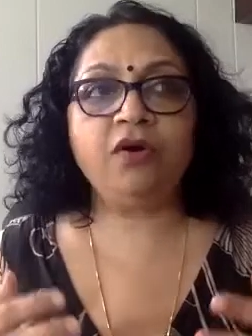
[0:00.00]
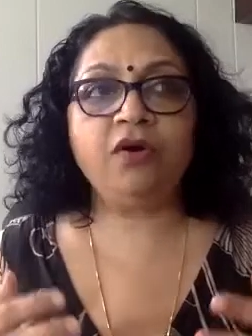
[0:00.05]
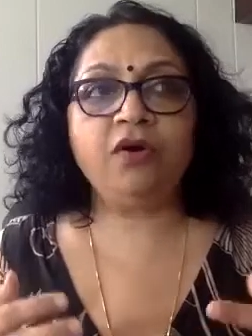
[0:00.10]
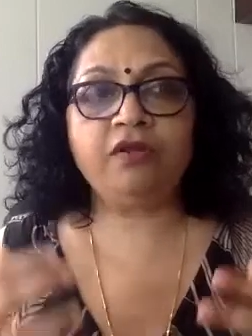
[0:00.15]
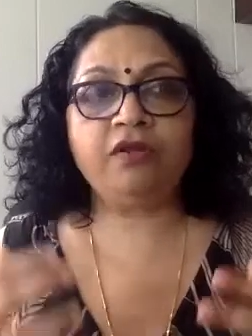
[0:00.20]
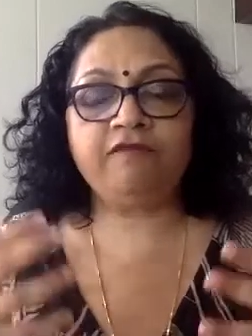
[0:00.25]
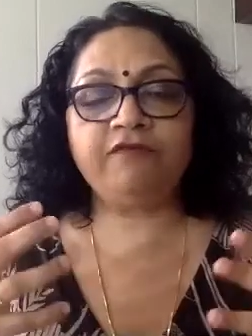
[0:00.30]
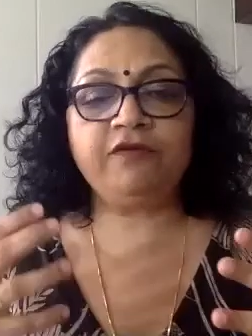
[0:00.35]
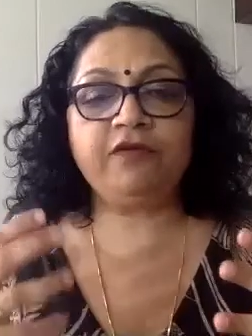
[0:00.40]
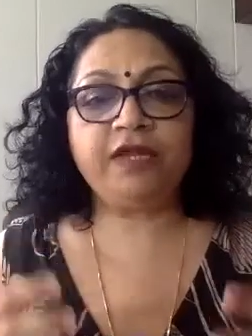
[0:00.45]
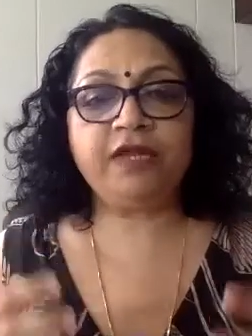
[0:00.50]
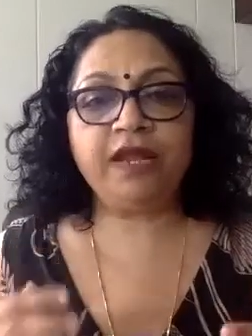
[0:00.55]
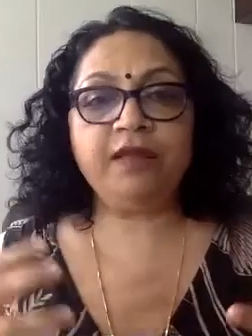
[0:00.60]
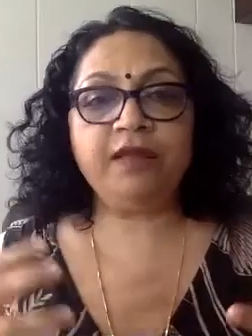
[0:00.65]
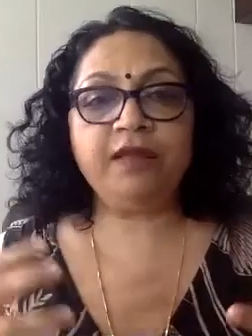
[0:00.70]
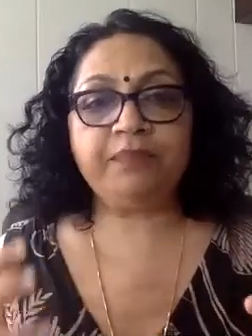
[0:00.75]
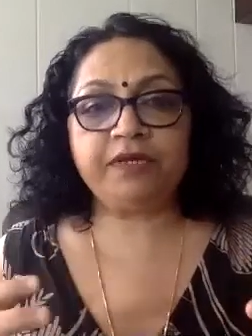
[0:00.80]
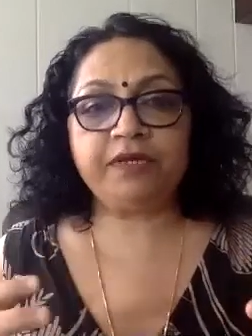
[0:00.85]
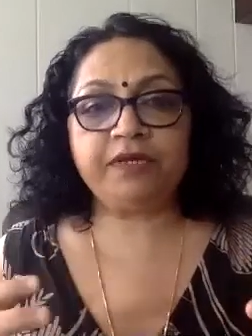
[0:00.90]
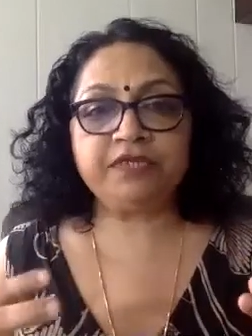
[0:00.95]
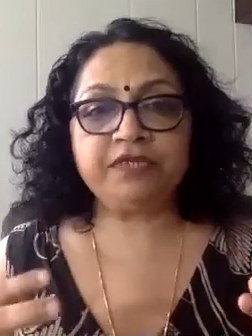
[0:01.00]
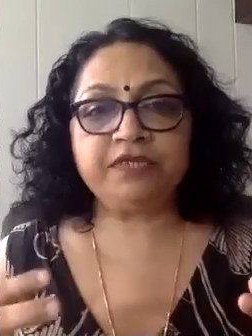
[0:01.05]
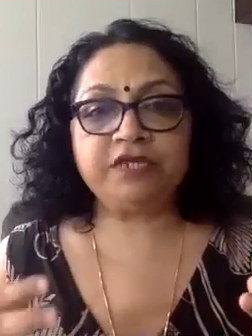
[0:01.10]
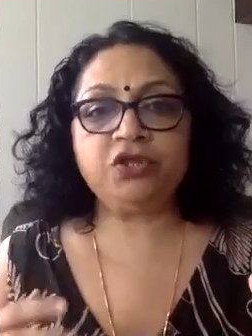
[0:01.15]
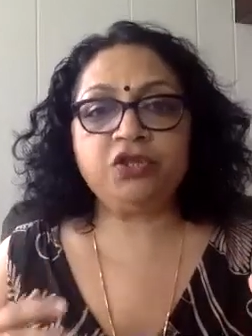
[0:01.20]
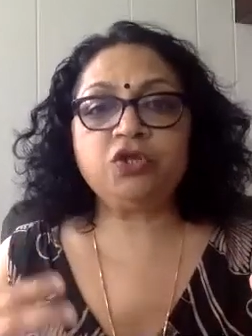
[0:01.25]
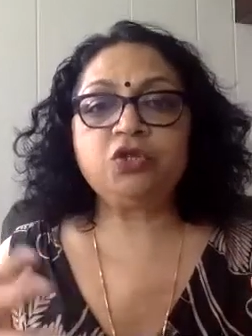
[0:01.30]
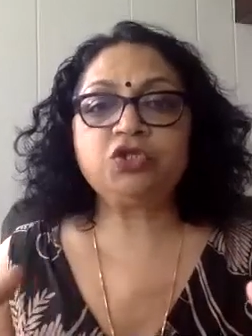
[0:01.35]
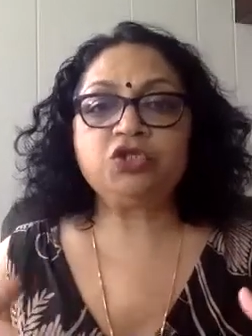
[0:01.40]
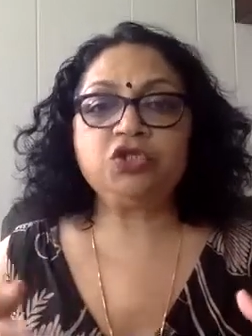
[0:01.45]
or if you tell a
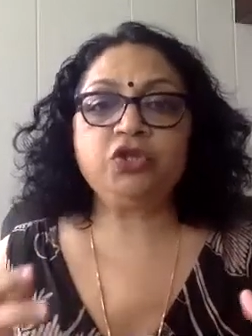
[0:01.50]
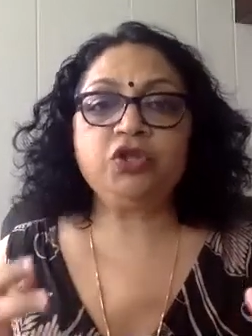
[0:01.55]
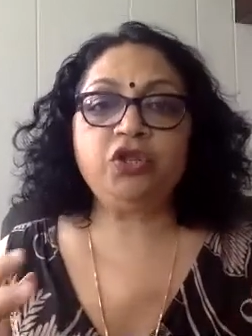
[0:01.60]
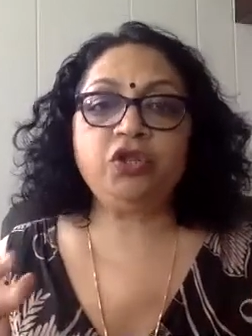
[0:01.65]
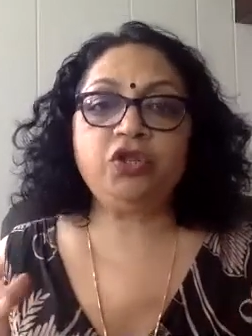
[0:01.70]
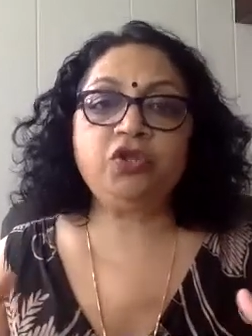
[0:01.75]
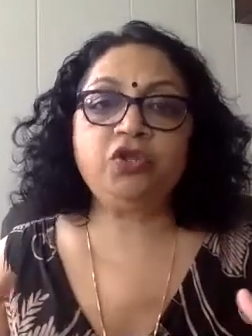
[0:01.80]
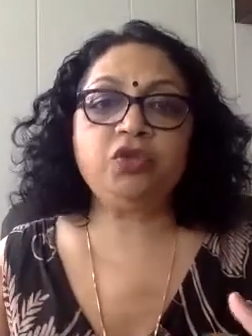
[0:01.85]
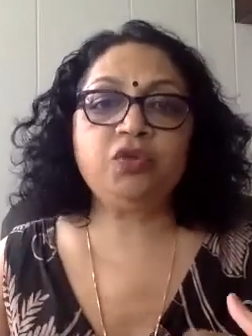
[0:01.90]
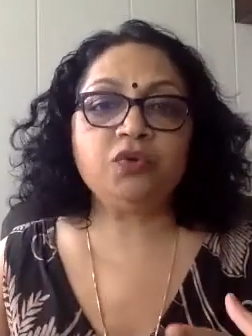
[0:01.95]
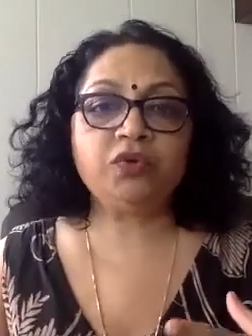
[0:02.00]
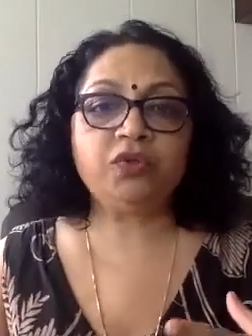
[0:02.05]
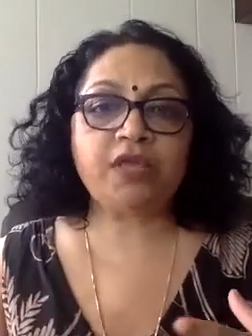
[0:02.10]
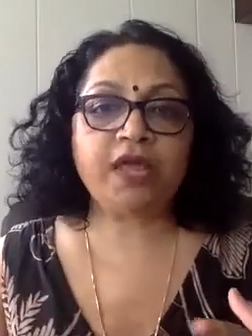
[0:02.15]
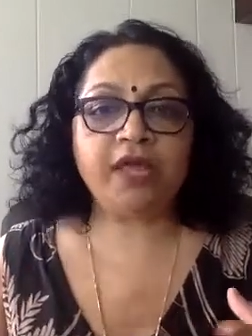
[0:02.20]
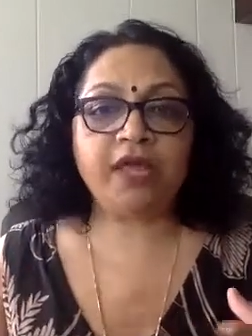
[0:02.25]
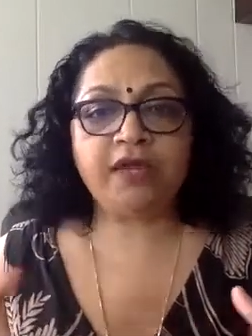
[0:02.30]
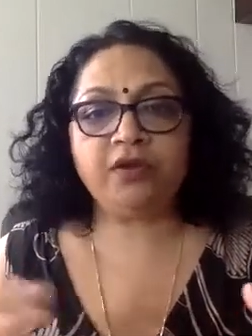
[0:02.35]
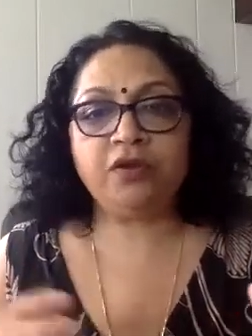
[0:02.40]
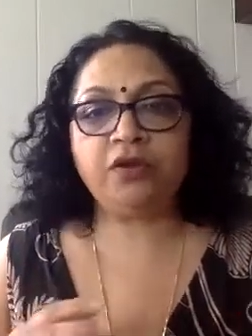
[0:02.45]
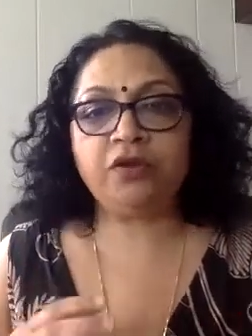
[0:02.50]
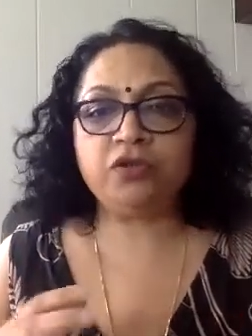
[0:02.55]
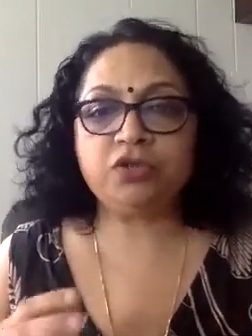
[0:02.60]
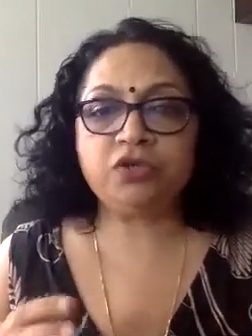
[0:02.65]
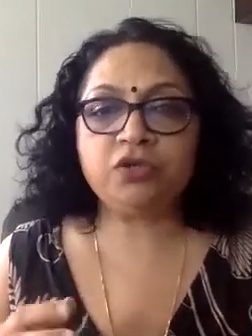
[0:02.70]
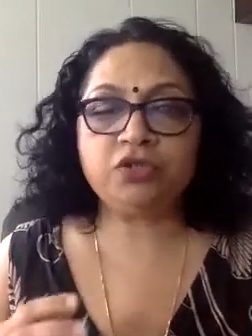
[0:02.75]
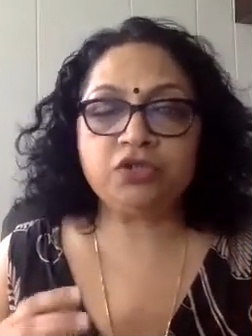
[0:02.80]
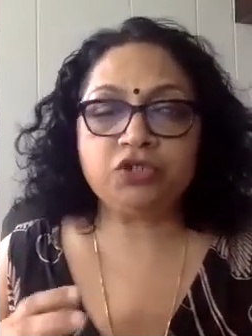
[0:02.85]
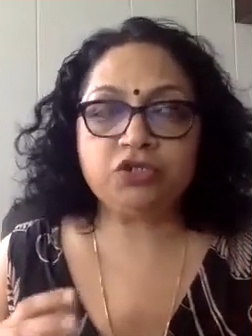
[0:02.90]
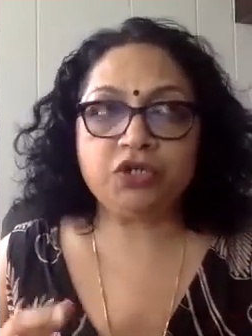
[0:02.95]
person you shouldn't do that, or
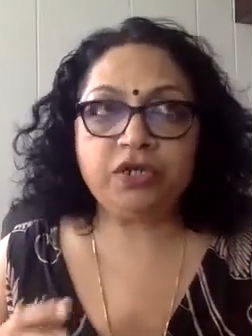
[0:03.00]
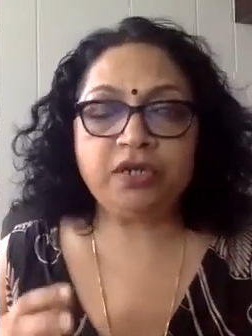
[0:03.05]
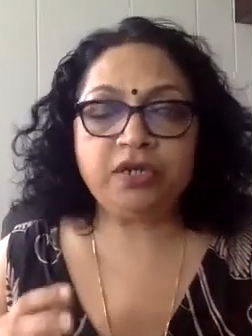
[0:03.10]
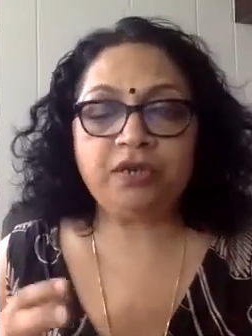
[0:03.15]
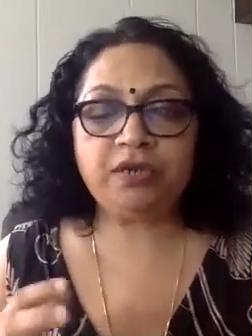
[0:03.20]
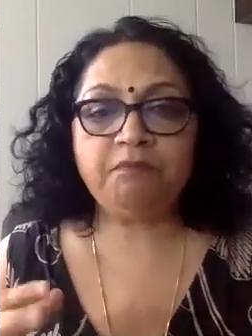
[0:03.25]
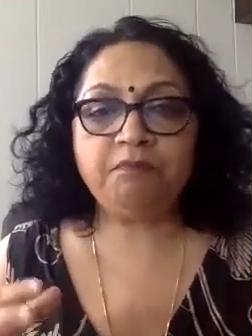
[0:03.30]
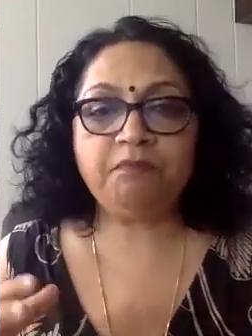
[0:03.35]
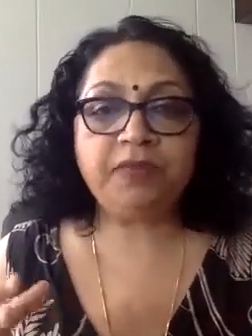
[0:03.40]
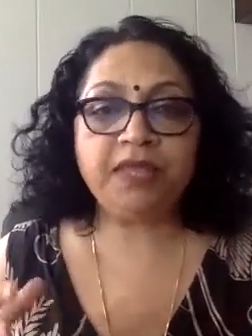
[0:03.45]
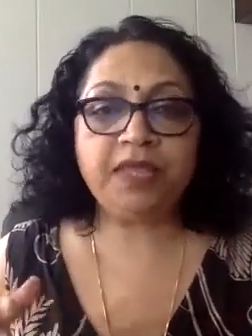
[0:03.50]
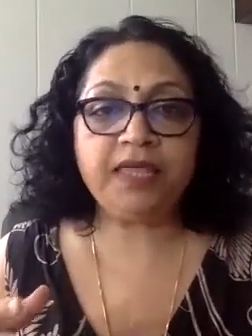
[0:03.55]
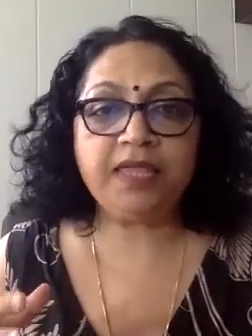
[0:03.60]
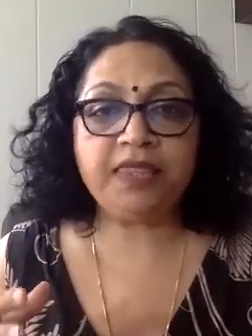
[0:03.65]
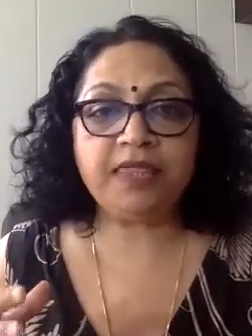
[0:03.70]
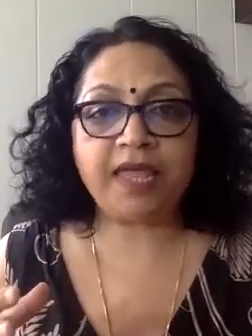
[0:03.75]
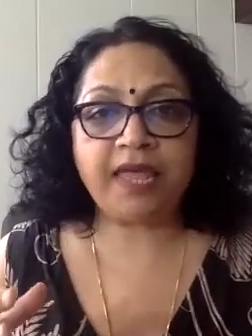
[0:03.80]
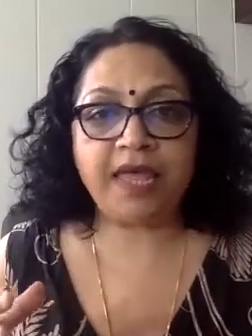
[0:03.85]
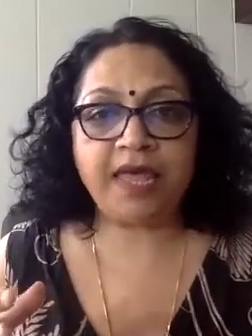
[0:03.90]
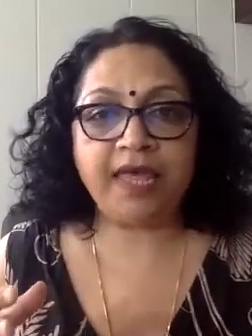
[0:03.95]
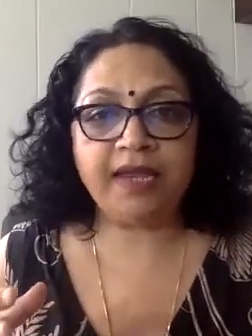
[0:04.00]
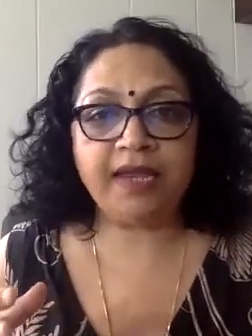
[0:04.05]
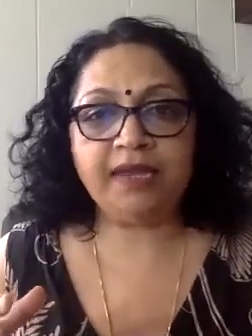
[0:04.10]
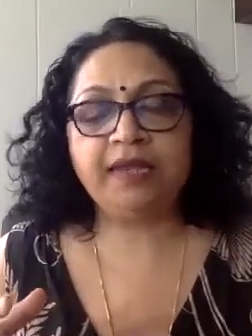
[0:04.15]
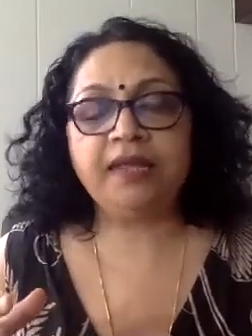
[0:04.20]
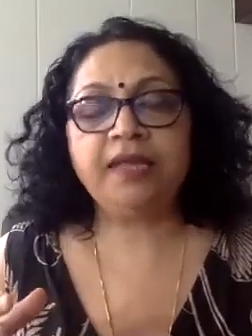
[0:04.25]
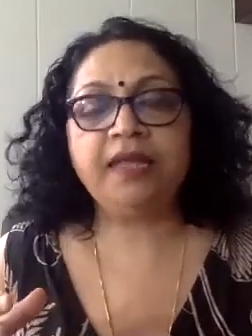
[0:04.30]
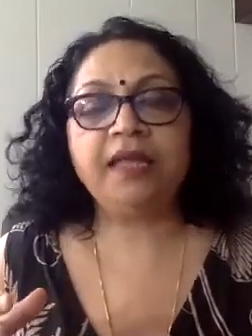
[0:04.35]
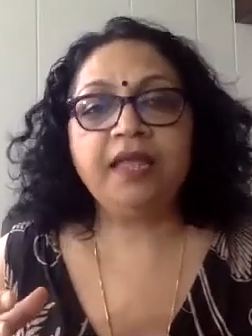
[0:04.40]
you shouldn't be that,